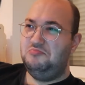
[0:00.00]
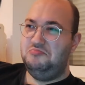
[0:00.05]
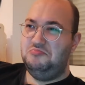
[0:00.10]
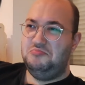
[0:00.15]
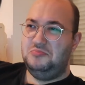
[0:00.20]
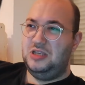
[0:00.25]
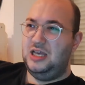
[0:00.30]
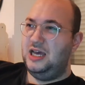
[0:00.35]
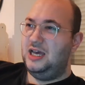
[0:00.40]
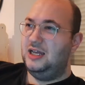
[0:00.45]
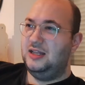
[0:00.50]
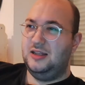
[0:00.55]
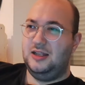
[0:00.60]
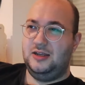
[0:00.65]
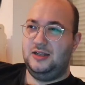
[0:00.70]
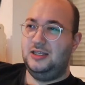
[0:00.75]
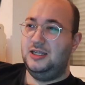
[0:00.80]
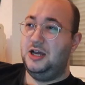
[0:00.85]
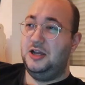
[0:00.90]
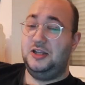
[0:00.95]

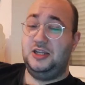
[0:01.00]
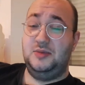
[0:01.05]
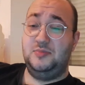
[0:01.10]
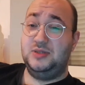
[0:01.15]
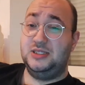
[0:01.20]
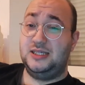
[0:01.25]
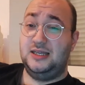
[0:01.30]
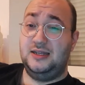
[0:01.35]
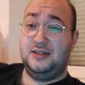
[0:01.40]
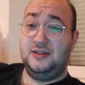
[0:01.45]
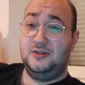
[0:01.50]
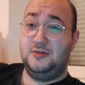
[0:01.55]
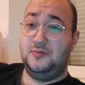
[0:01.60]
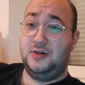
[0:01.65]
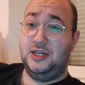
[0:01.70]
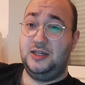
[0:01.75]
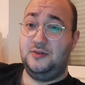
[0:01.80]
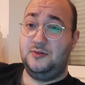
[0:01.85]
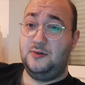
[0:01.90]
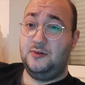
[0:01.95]
90% of the
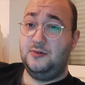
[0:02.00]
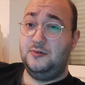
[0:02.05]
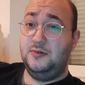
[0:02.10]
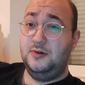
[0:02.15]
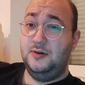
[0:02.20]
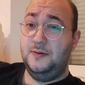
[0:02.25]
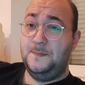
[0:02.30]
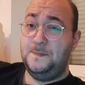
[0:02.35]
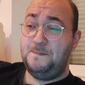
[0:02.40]
way through.